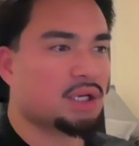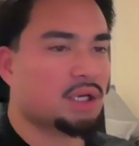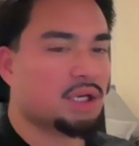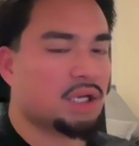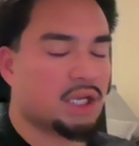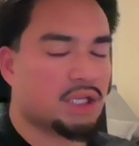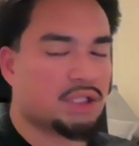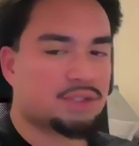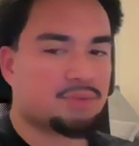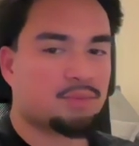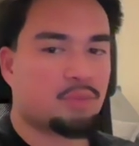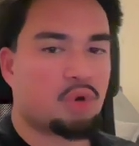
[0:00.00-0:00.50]

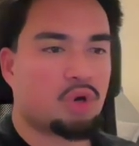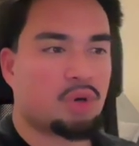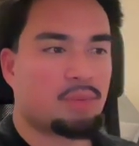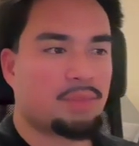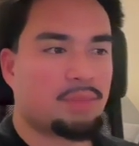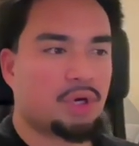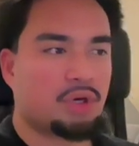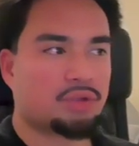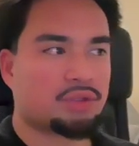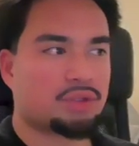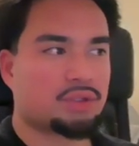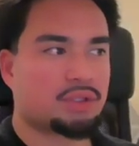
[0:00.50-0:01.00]
It's more
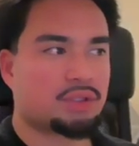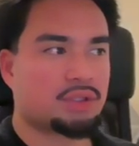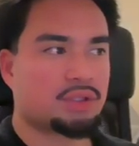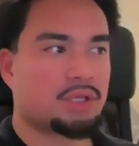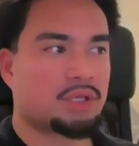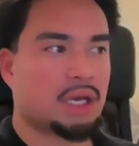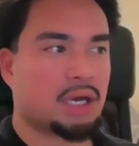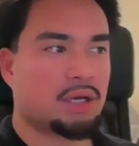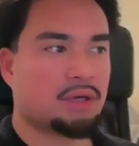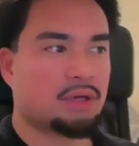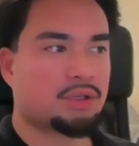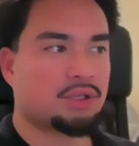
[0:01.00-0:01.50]
about
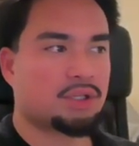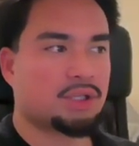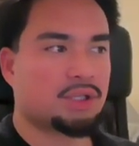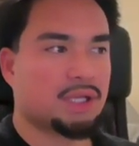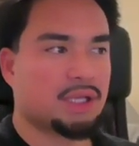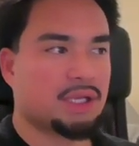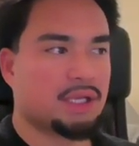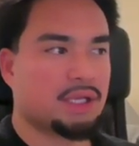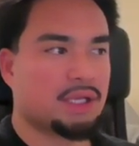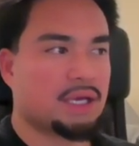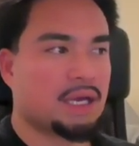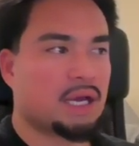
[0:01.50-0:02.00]

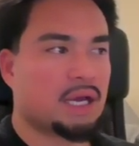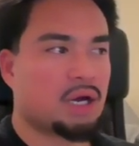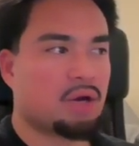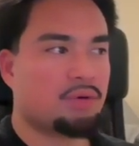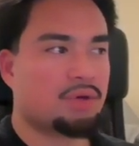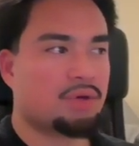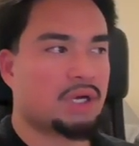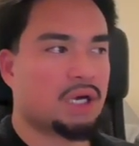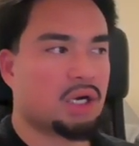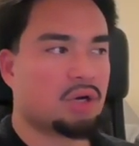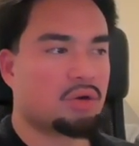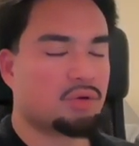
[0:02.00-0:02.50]
calculating how
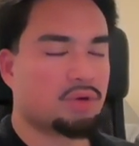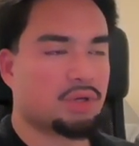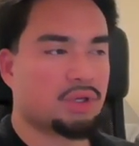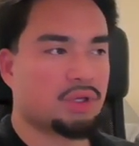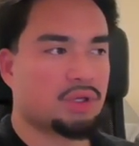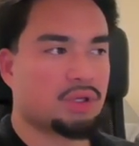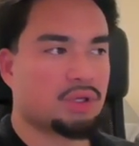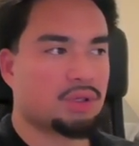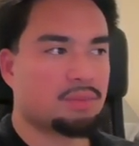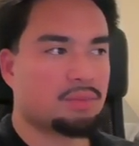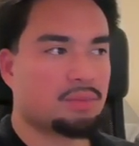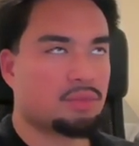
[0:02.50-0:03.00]
an
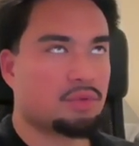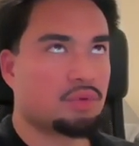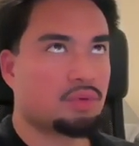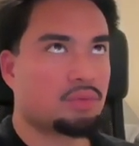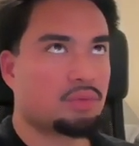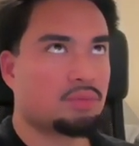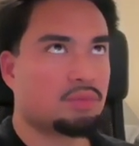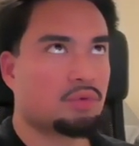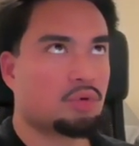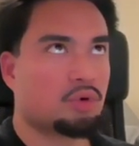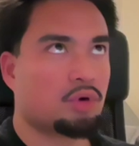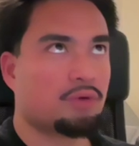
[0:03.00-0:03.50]
algorithm
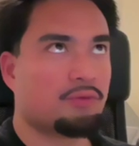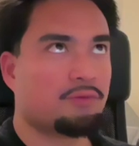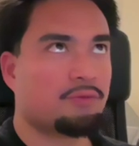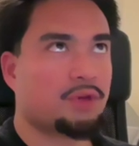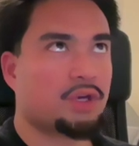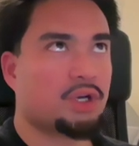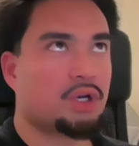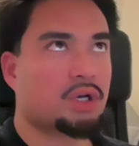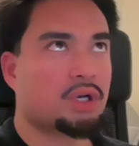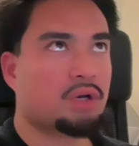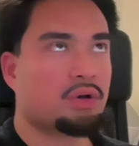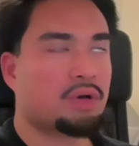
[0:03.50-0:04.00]
or
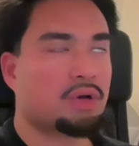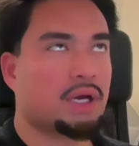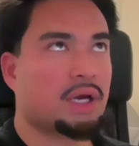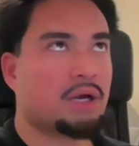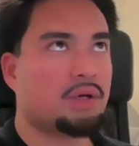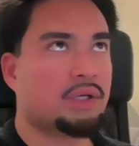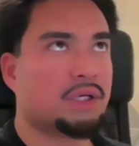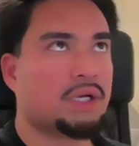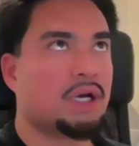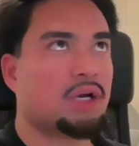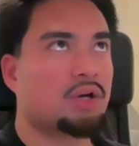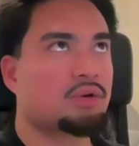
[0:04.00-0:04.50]
figuring out
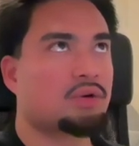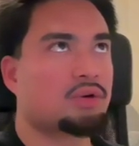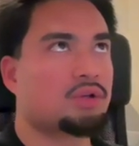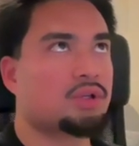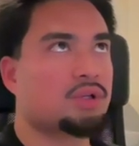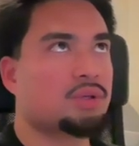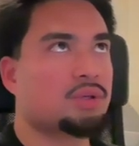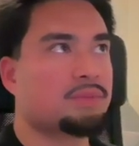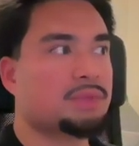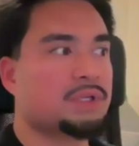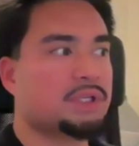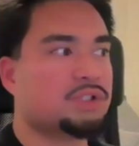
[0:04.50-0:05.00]
how an
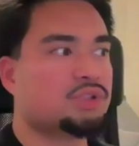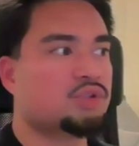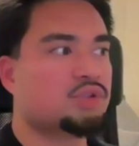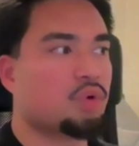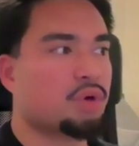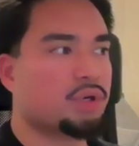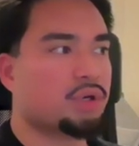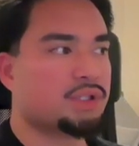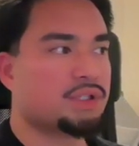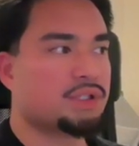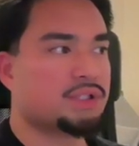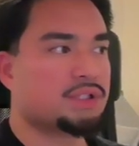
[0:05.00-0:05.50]
algorithm is
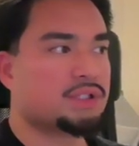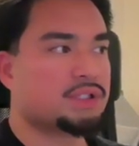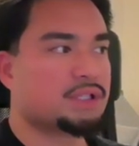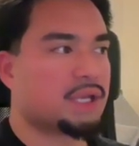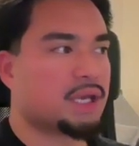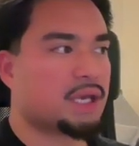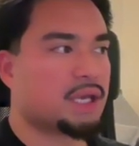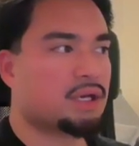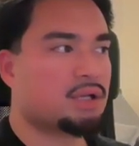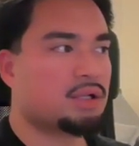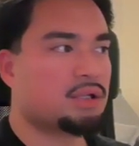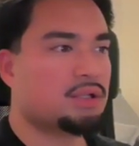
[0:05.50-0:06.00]
going to
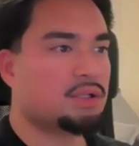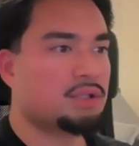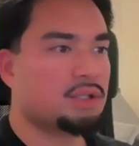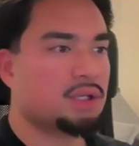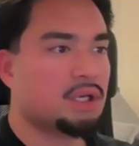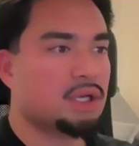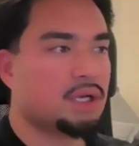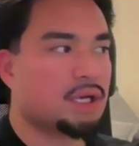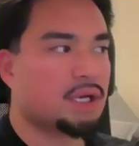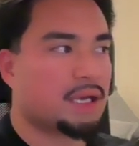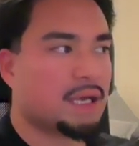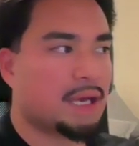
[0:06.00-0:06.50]
scale
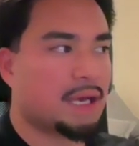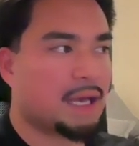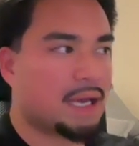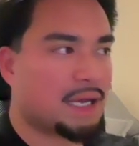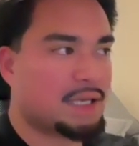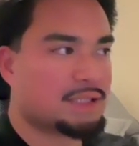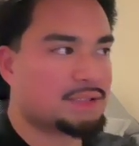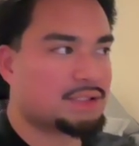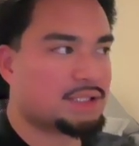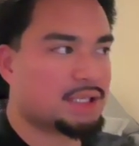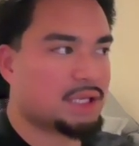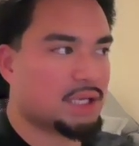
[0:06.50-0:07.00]

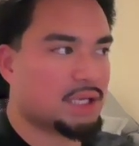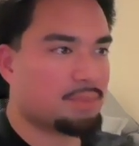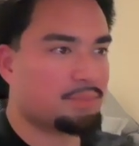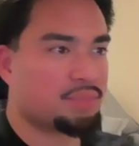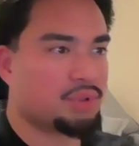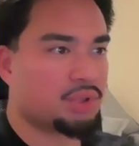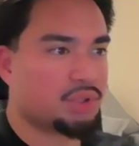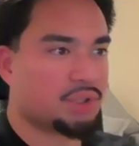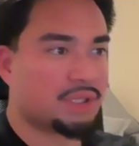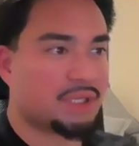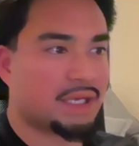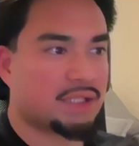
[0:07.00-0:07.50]
as the
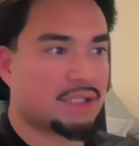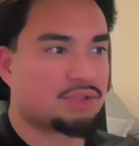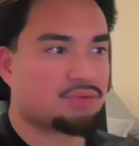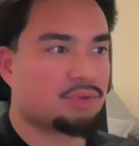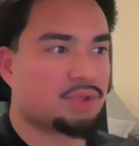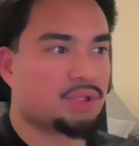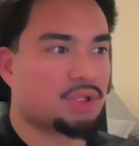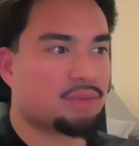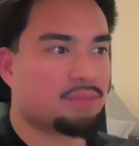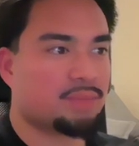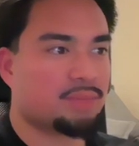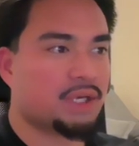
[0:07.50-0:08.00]
input gets
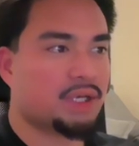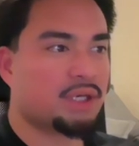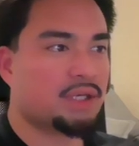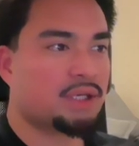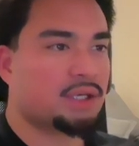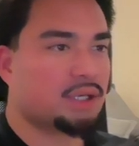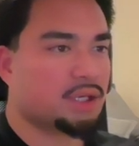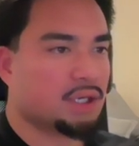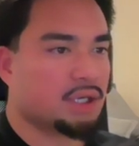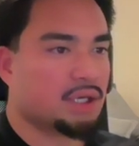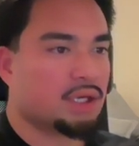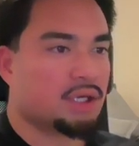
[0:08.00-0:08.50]
really
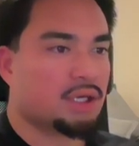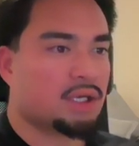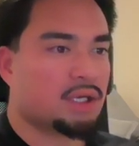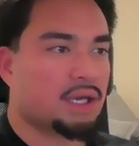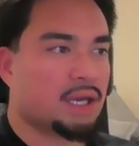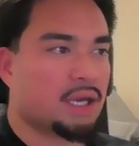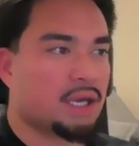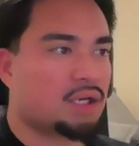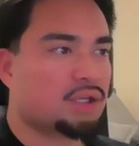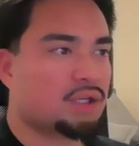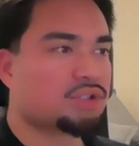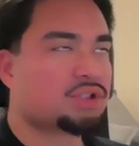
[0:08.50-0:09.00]
big.
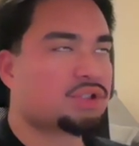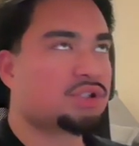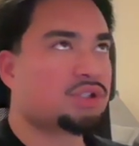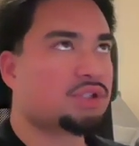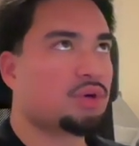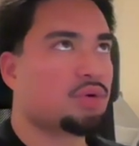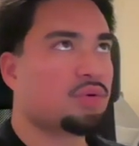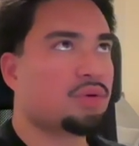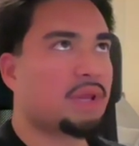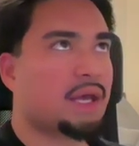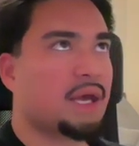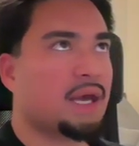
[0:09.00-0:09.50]
And I'll
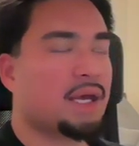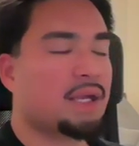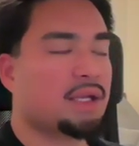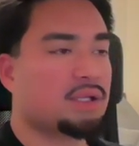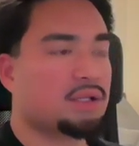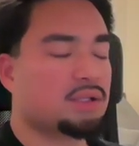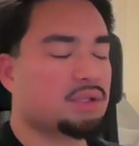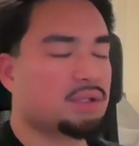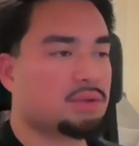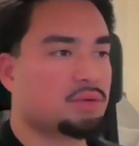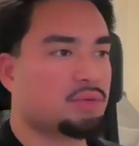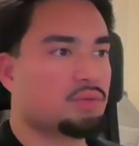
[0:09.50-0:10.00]
show
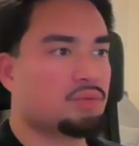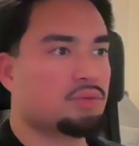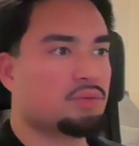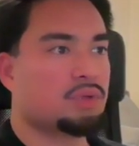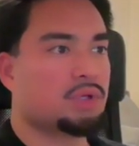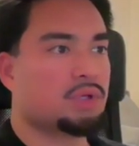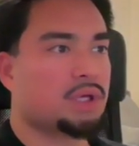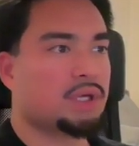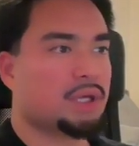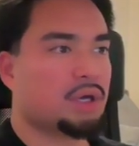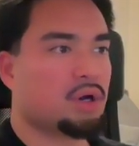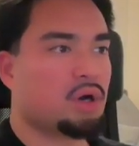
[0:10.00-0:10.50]
that
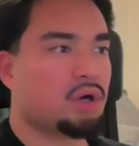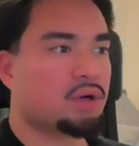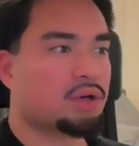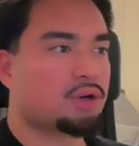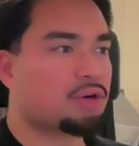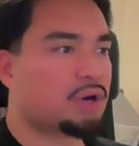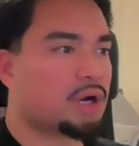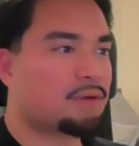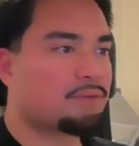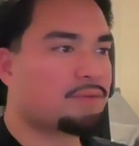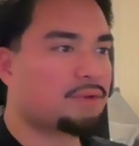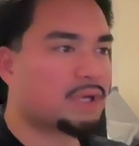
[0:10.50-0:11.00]
on a
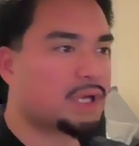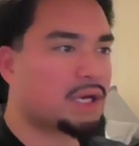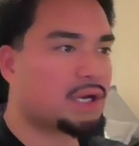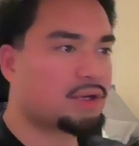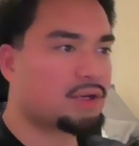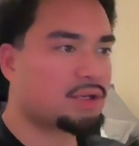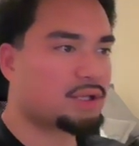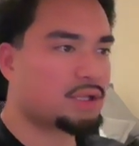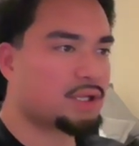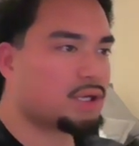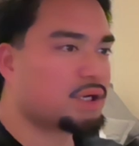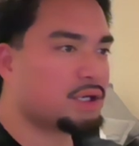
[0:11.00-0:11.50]
graphing
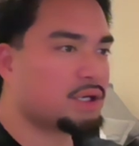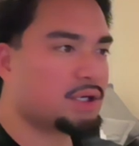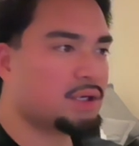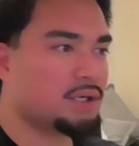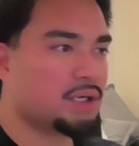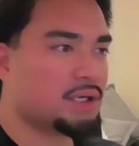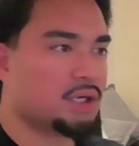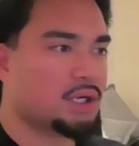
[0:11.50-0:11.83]
calculator.